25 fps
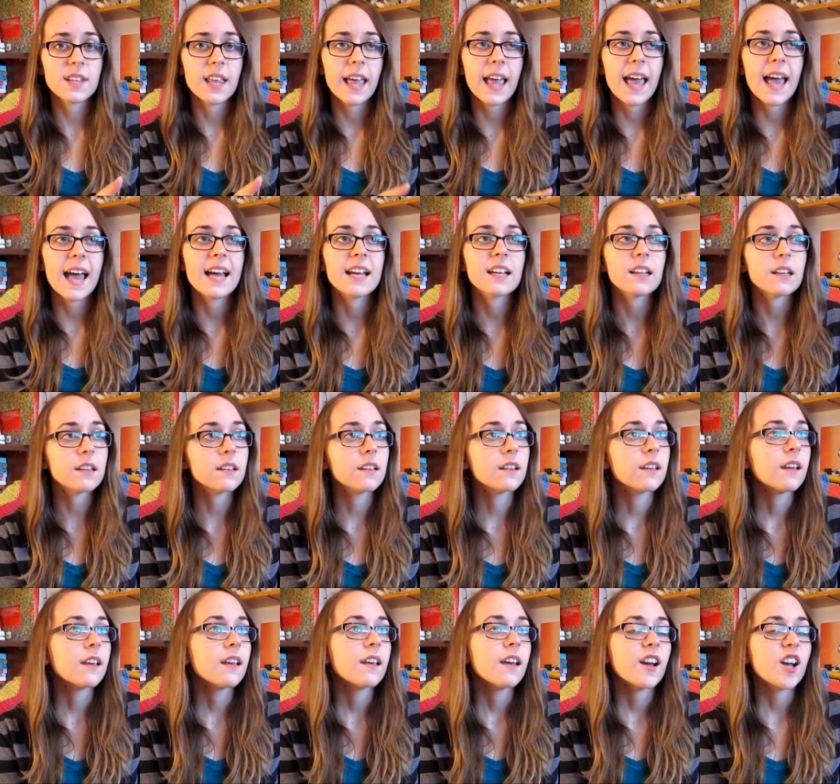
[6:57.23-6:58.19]
They had
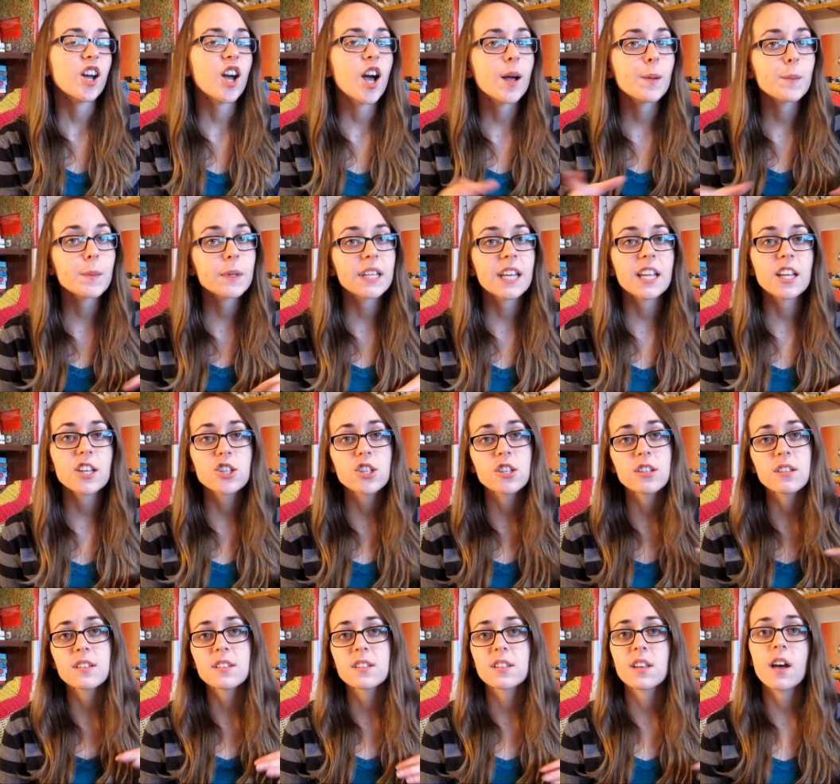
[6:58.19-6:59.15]

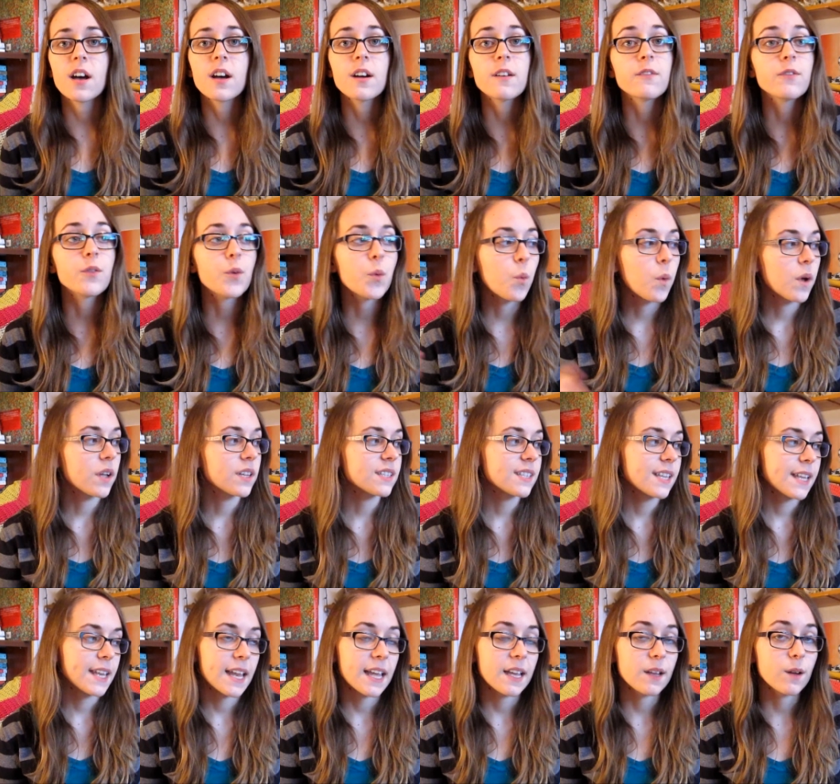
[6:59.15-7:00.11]
combinations of
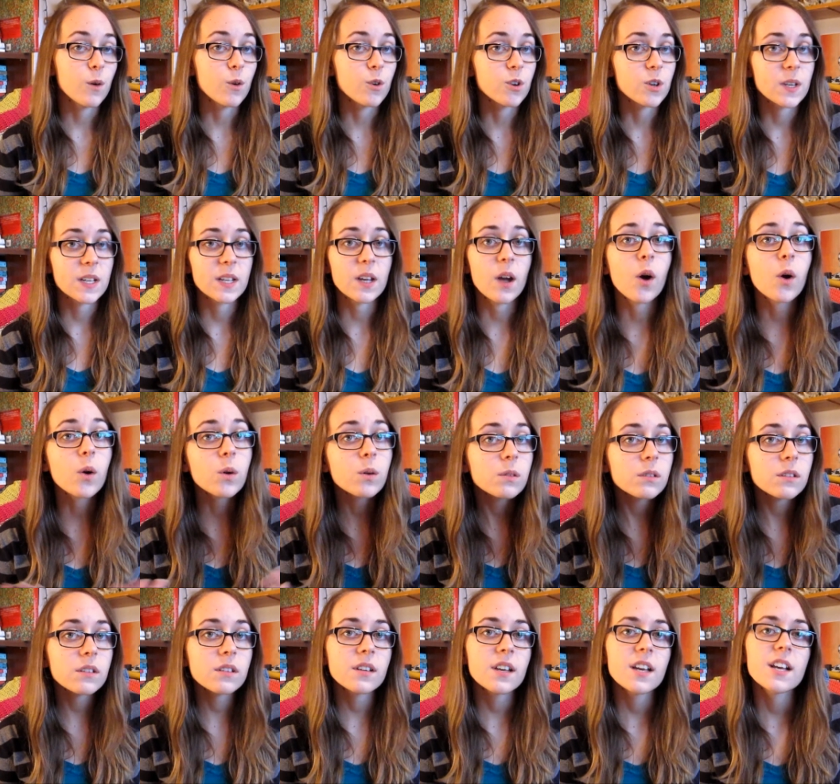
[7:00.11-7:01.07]
ones that I already
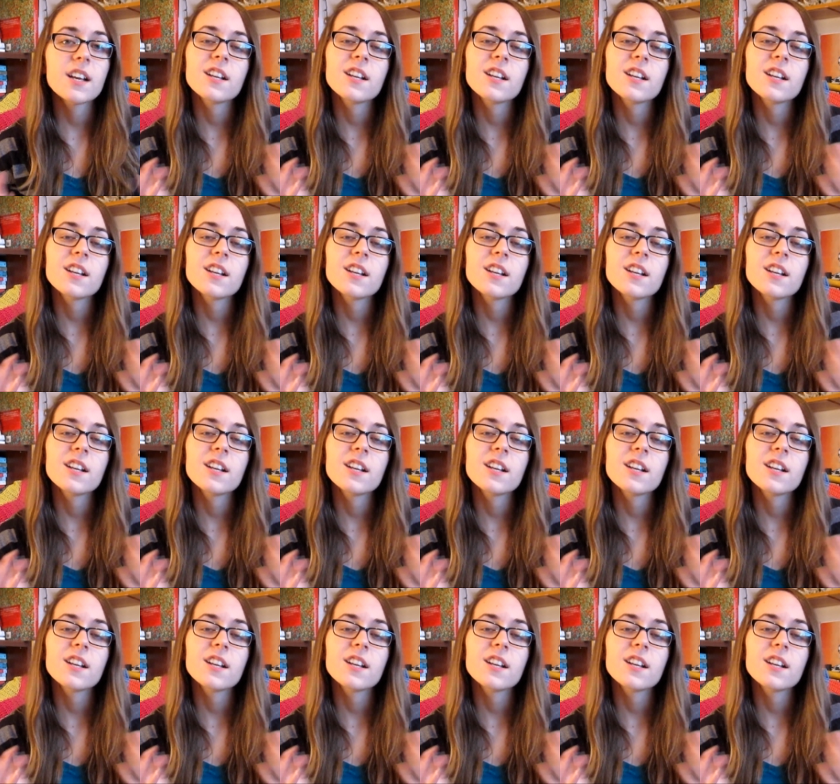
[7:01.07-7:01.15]
own,